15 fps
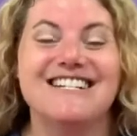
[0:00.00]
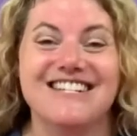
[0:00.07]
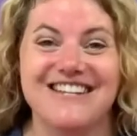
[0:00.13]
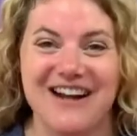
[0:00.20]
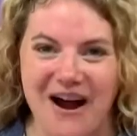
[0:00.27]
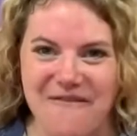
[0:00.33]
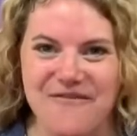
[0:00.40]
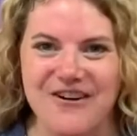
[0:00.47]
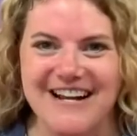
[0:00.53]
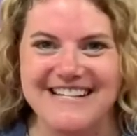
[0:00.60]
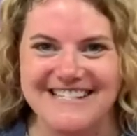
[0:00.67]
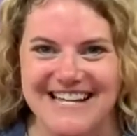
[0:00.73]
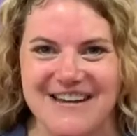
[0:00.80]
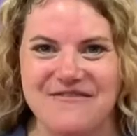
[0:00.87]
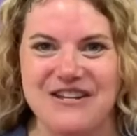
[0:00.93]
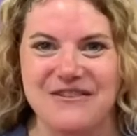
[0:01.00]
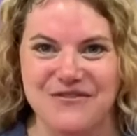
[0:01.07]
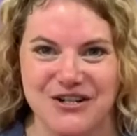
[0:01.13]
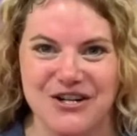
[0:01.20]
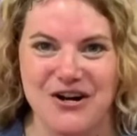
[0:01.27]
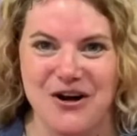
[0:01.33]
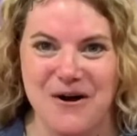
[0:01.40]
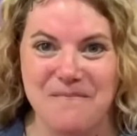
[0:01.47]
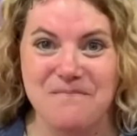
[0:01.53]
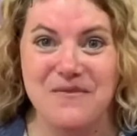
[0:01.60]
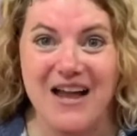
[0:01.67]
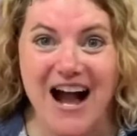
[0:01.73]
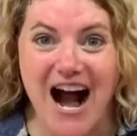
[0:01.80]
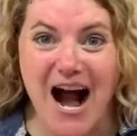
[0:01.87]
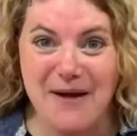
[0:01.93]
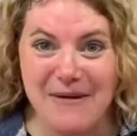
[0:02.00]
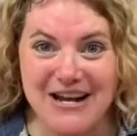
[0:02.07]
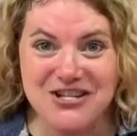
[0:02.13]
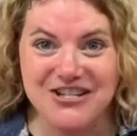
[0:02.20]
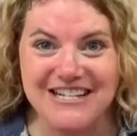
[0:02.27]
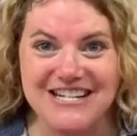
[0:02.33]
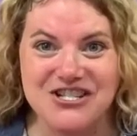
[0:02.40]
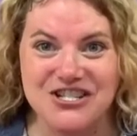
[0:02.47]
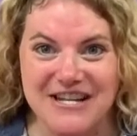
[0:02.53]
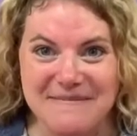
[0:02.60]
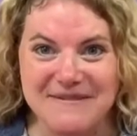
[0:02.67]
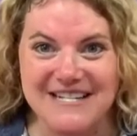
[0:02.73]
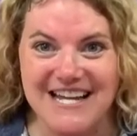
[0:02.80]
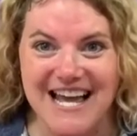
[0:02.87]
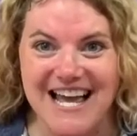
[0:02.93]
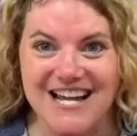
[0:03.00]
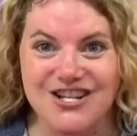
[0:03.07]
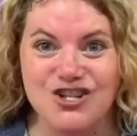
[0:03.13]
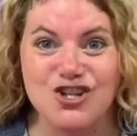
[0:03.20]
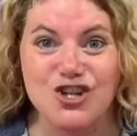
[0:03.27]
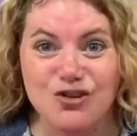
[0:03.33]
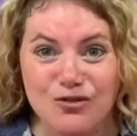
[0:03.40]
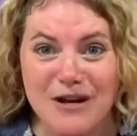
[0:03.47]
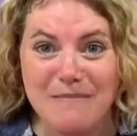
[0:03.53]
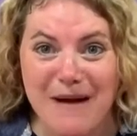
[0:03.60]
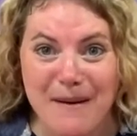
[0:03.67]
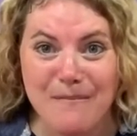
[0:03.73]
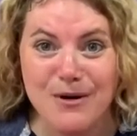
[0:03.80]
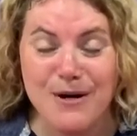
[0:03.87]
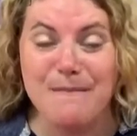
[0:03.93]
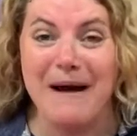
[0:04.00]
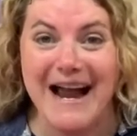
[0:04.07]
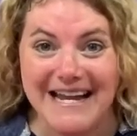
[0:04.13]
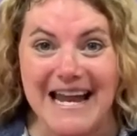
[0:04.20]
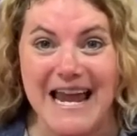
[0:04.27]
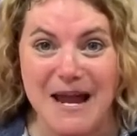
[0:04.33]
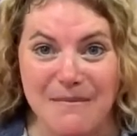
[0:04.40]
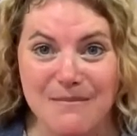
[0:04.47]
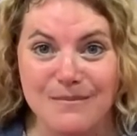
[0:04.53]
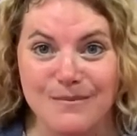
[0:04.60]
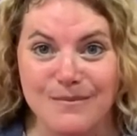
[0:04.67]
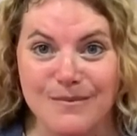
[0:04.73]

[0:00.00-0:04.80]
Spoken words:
to the comfort and safety of your home. I'm actually in a gym today. Do you remember my name?